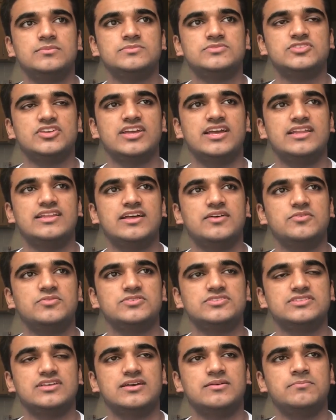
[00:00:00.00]
So yeah, that
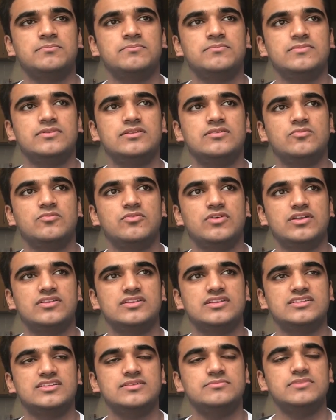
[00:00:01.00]
was one of
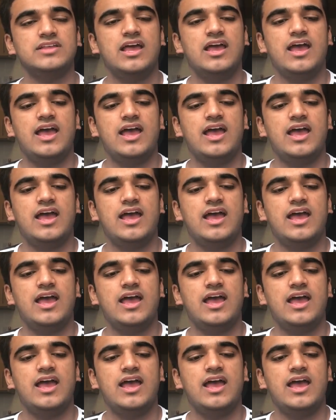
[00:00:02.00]
the tips.